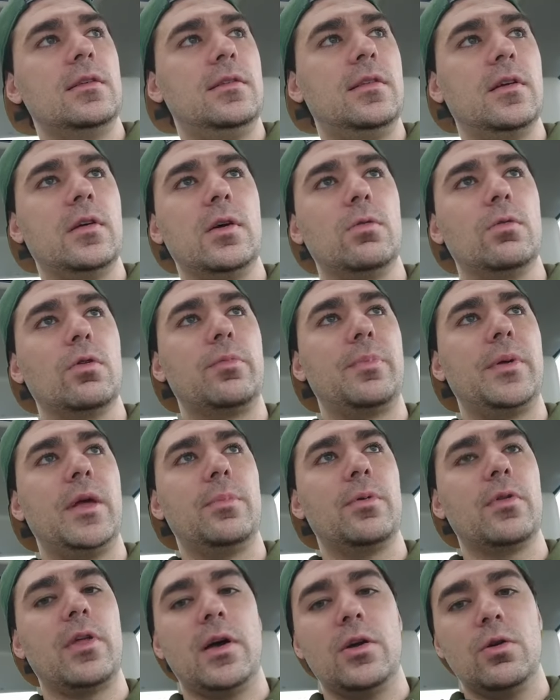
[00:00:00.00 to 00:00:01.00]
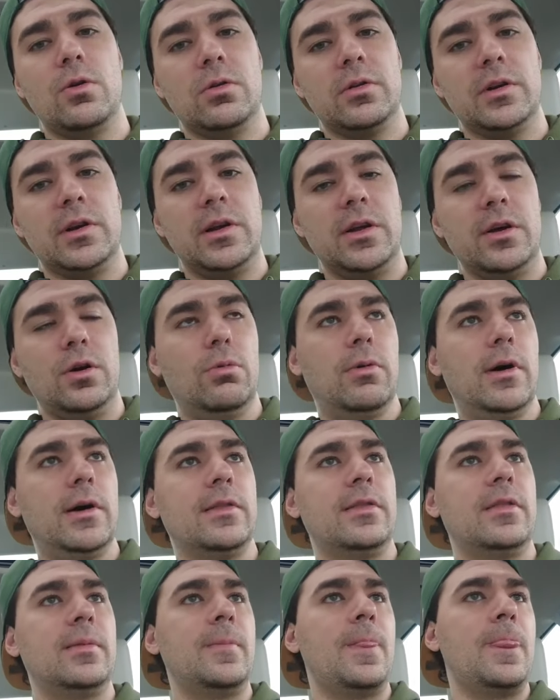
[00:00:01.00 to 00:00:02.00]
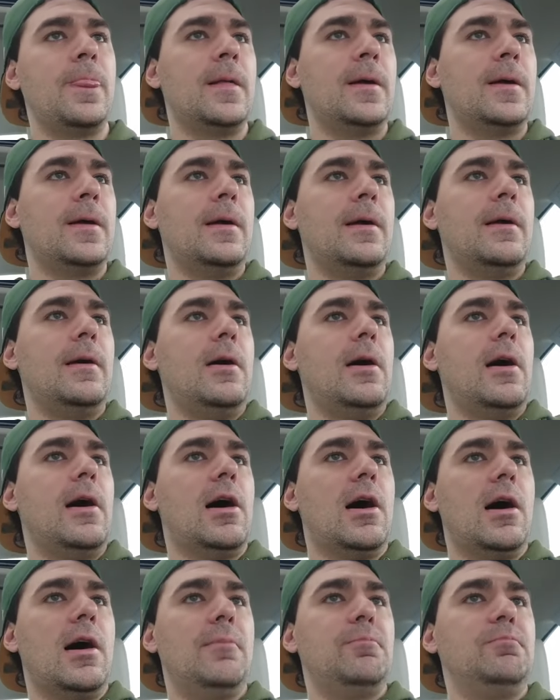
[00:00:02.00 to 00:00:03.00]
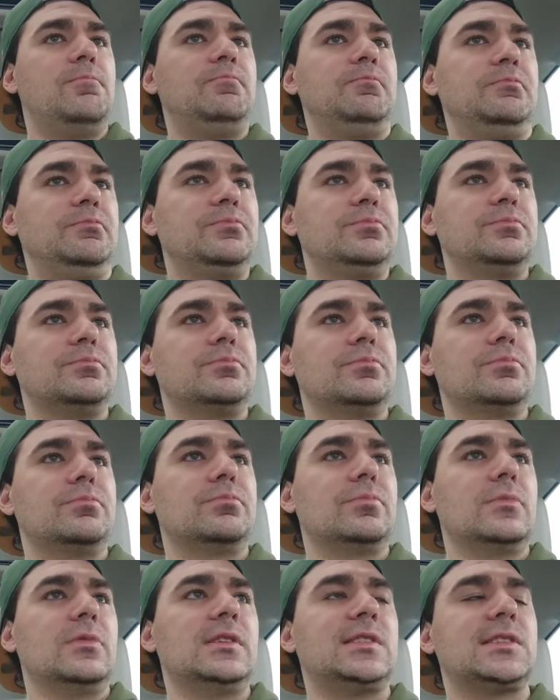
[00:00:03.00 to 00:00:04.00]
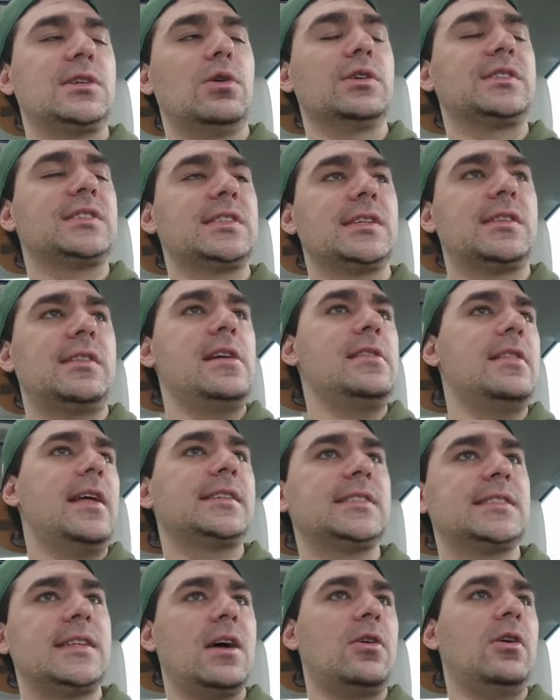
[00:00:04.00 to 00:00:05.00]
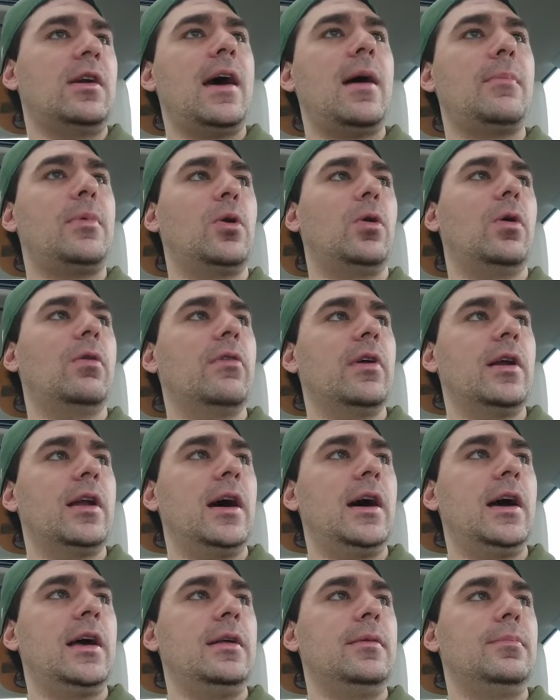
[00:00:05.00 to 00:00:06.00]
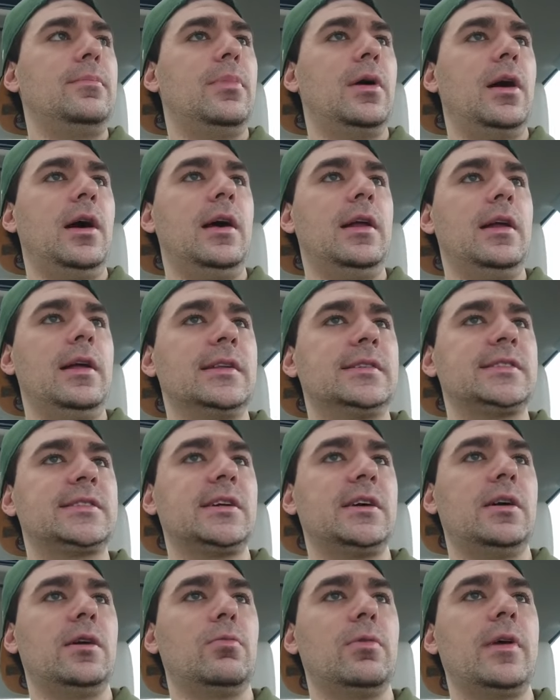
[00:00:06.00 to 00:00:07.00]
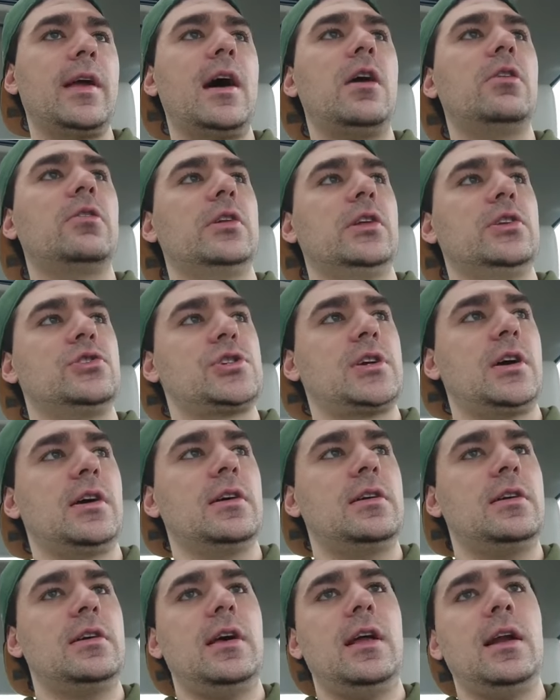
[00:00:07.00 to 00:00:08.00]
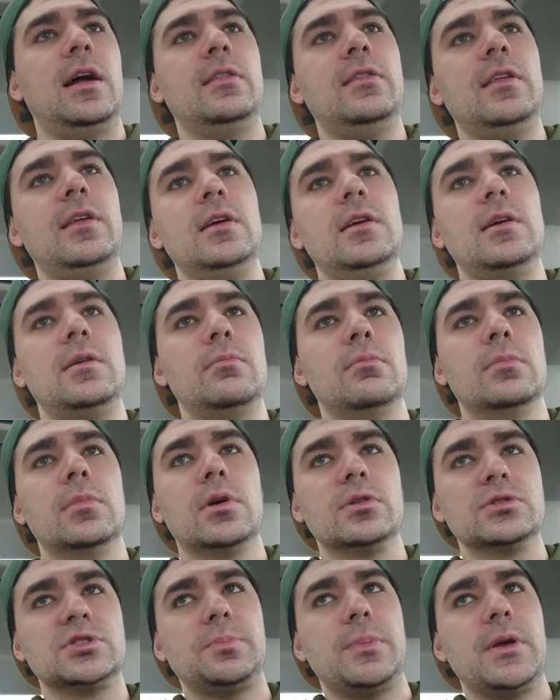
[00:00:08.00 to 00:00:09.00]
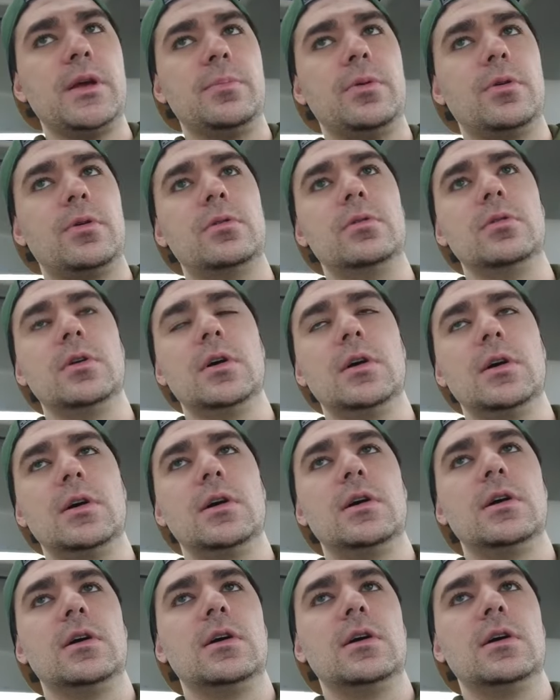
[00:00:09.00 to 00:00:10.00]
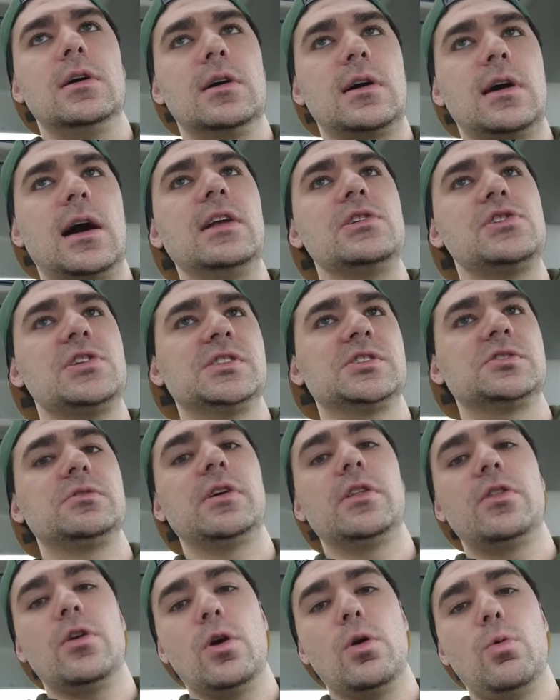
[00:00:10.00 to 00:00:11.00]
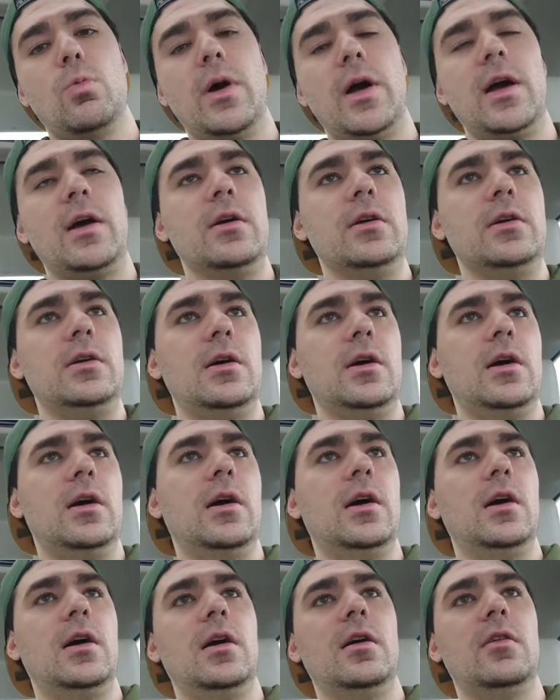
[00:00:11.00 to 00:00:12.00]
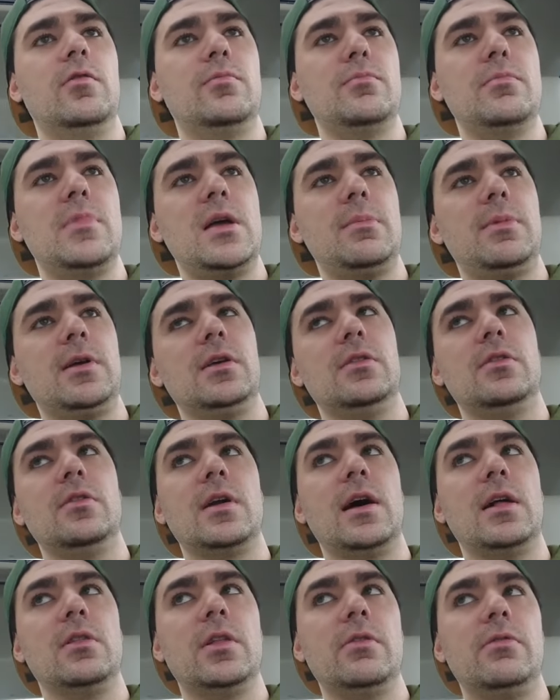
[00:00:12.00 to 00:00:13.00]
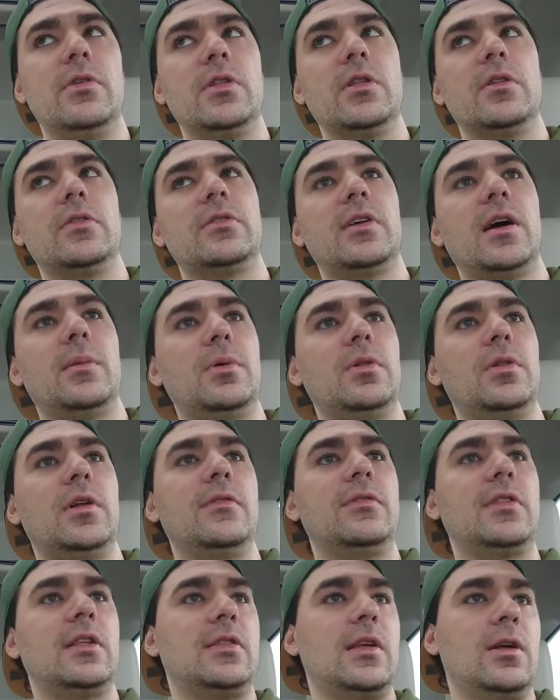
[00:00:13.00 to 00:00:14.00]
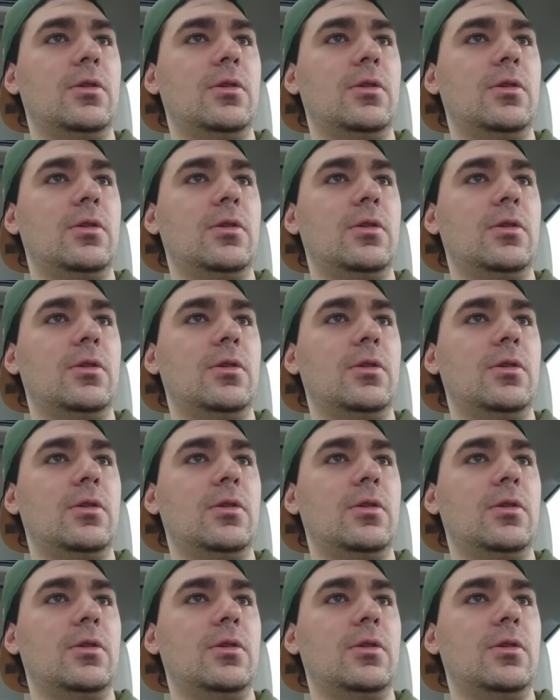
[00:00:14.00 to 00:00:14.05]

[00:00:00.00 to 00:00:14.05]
dealing with people that you don't want to deal with. Um, so it's a thing that's not going to happen overnight, but it's a reality check. And I think most people, consciously, they're aware of maybe they're not living the type of life that